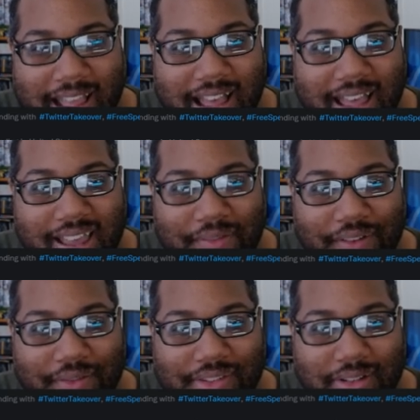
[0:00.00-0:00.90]
I've
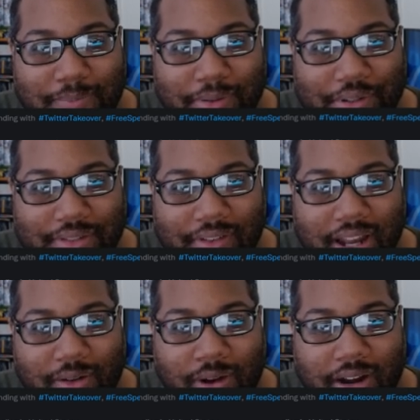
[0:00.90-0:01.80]
never seen a post of
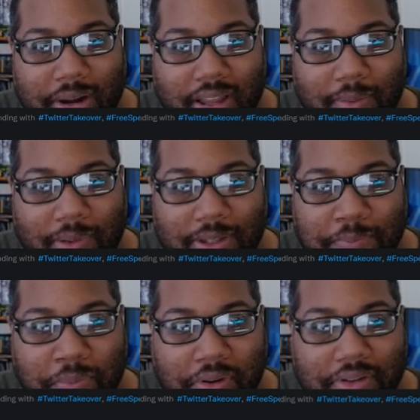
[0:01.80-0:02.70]
God of Ragnarok about
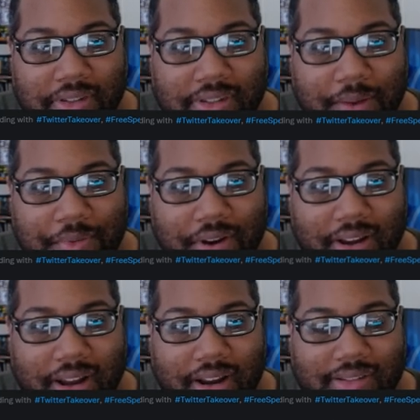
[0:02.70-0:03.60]
spoilers, stop creating
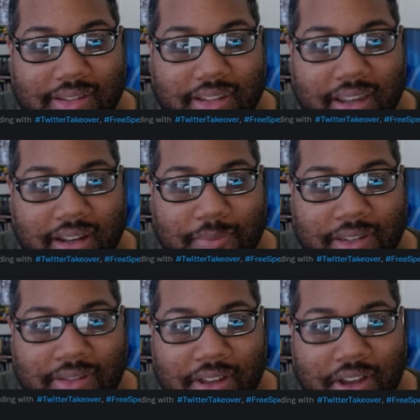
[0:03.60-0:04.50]
non existent
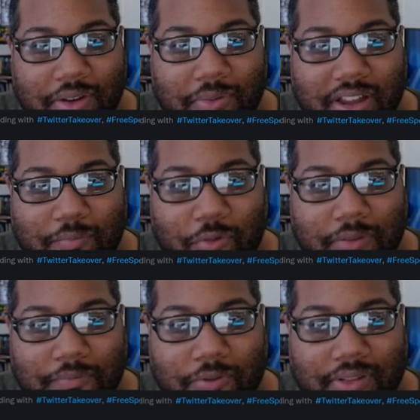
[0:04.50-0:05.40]
enemies. We have more
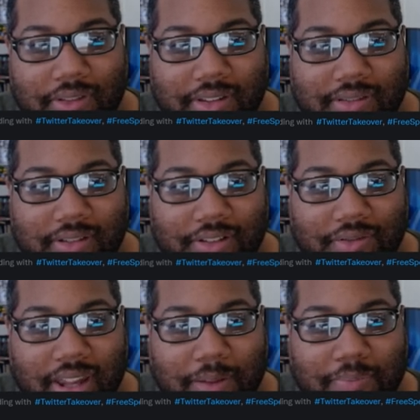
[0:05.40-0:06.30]
important things to do,
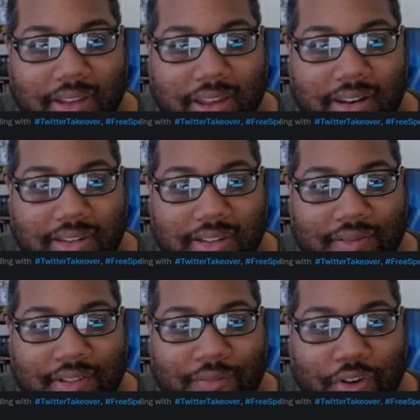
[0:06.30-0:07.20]
like plan, instead of
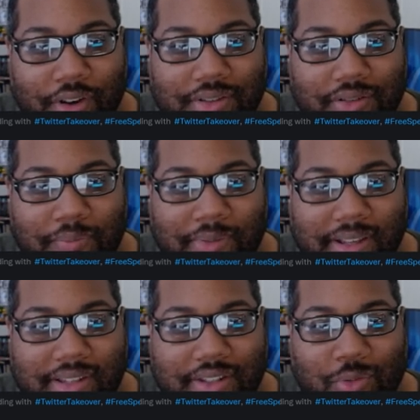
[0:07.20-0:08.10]
focusing on
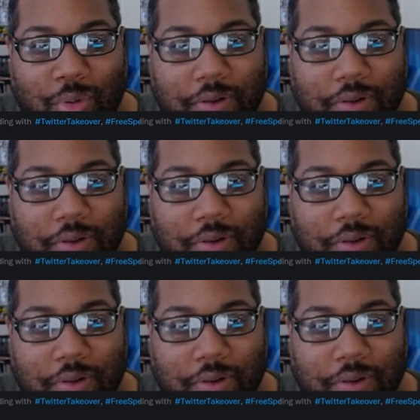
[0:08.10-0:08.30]
PlayStation weird